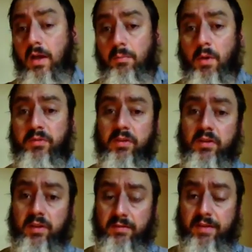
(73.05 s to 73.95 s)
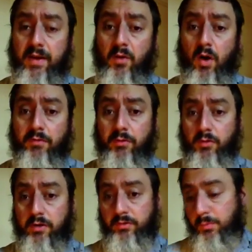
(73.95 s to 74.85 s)
Most of this I found off of
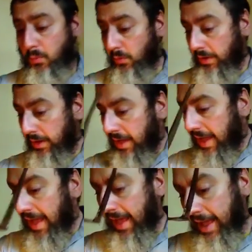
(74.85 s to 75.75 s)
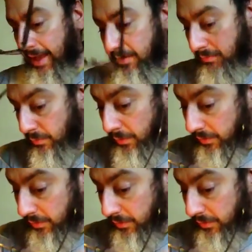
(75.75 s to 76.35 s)
Drudge Report, and for